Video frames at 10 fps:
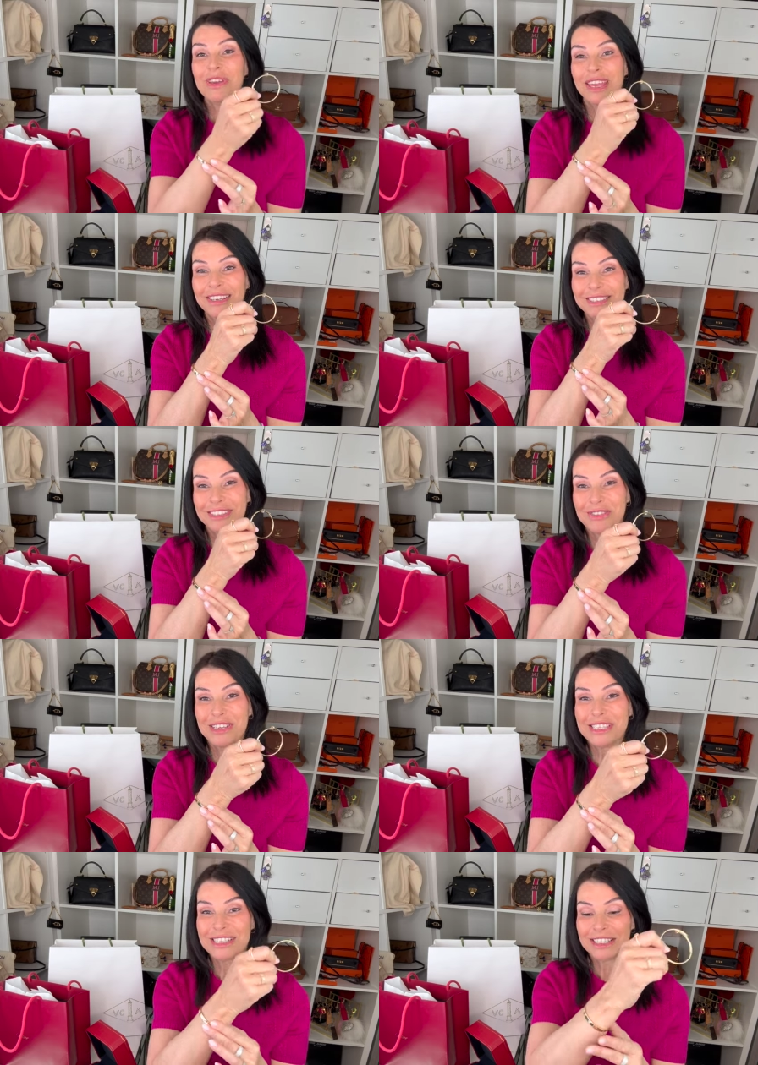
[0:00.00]
Here's the
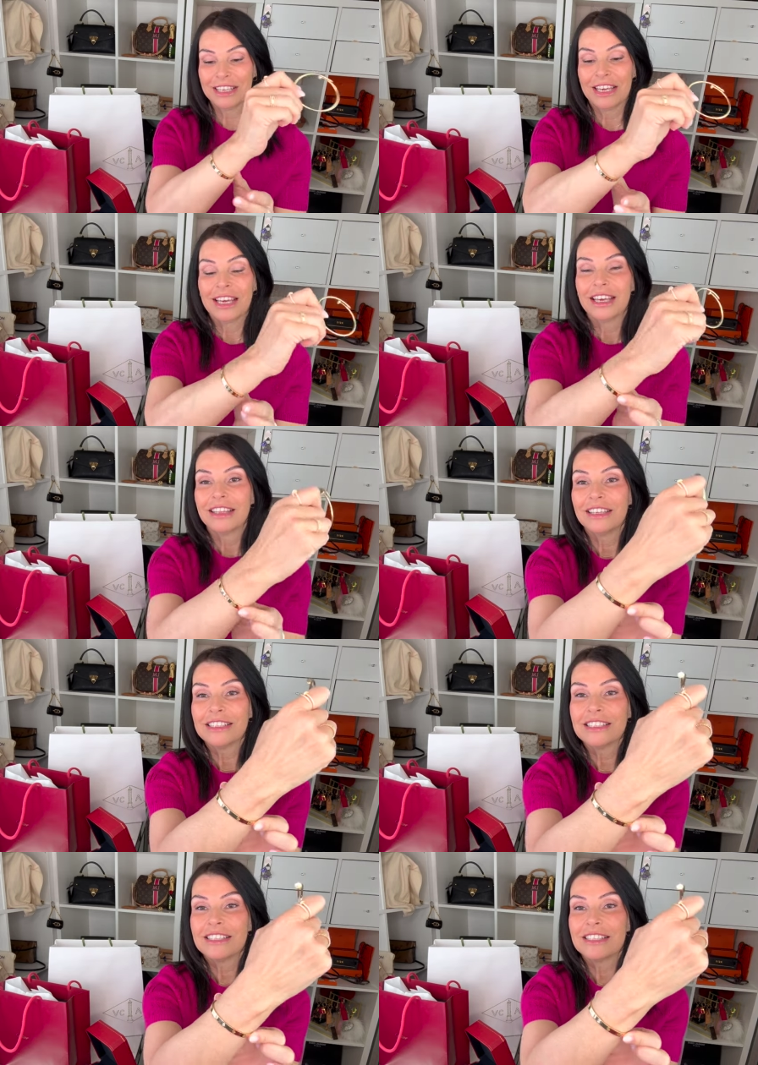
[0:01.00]
reason.
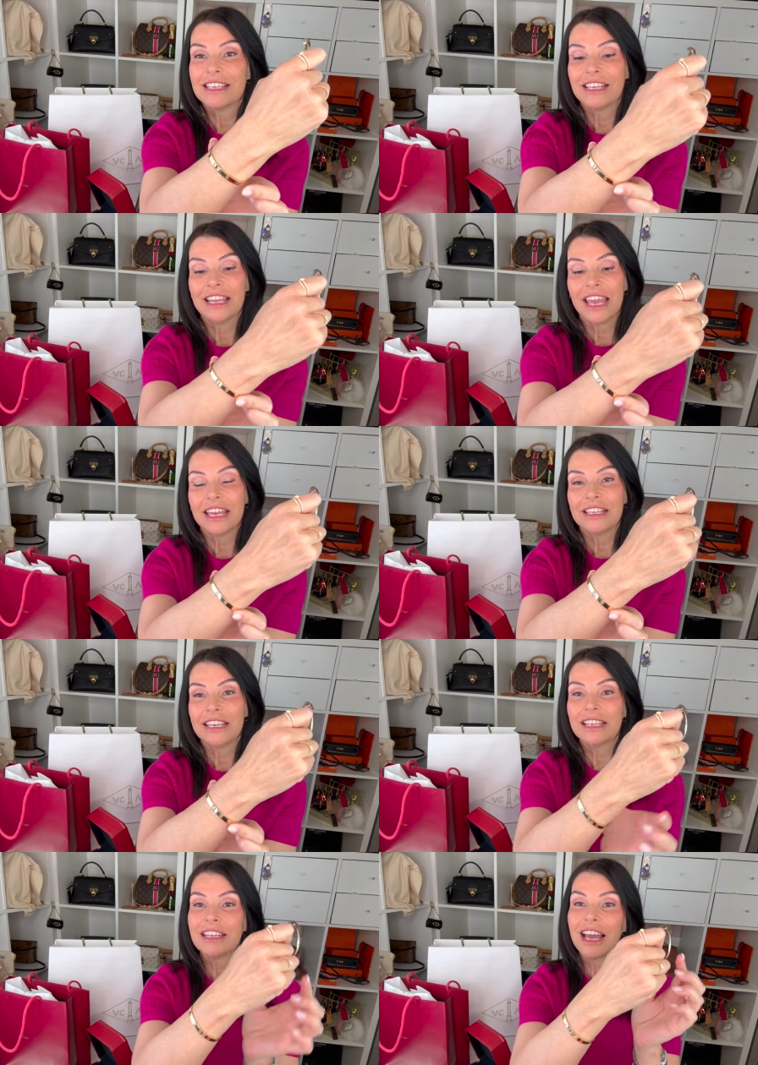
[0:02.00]
This is in
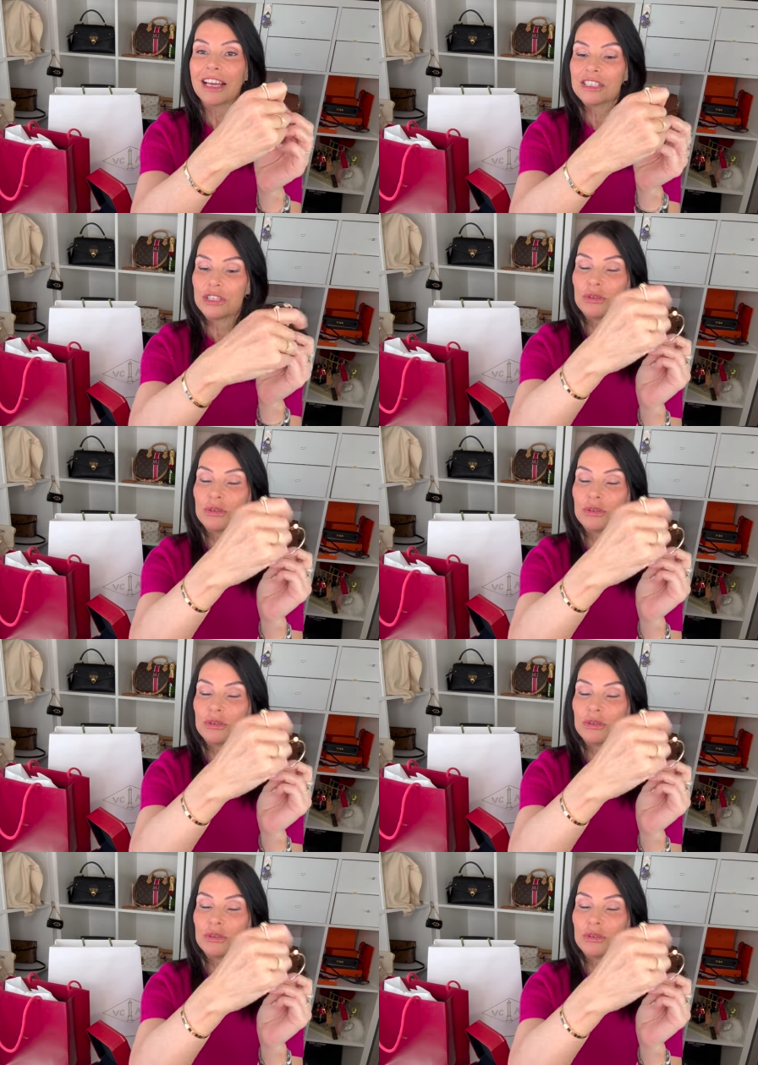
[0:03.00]
18 and she